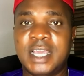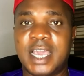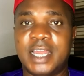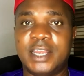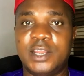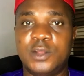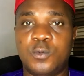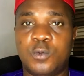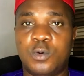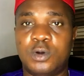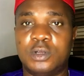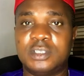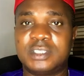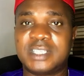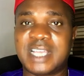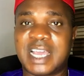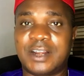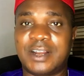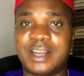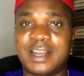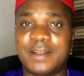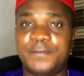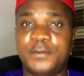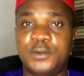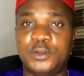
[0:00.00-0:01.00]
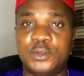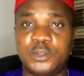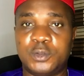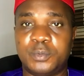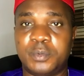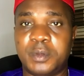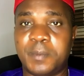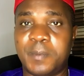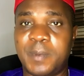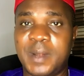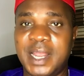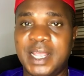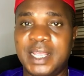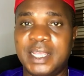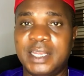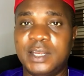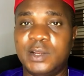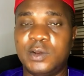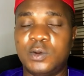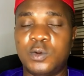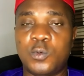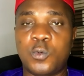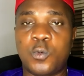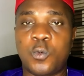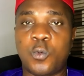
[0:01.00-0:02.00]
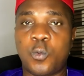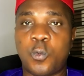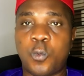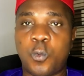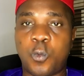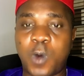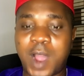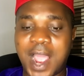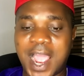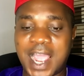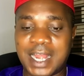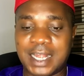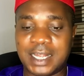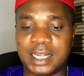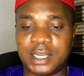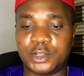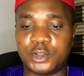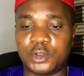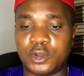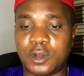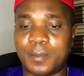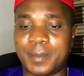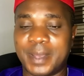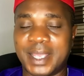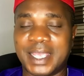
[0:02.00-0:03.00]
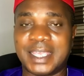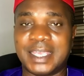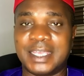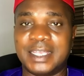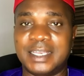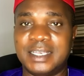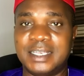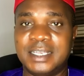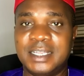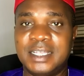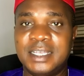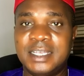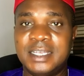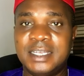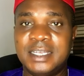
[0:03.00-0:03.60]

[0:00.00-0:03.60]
and you want another video to be playing while you're making